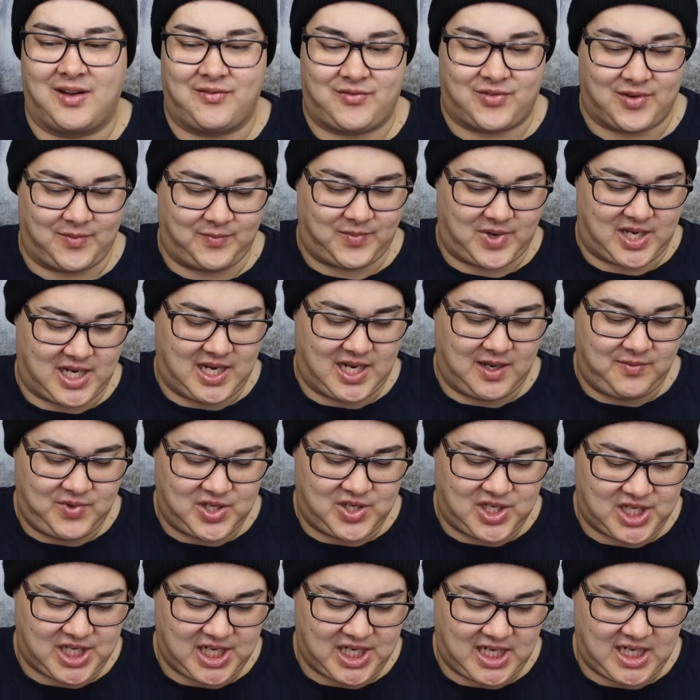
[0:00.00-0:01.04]
from
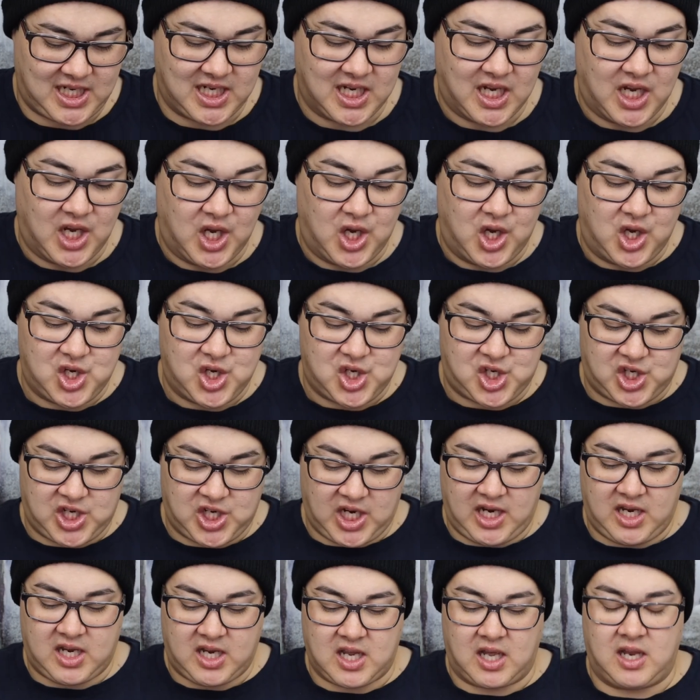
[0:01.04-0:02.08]
Kimchi Chic.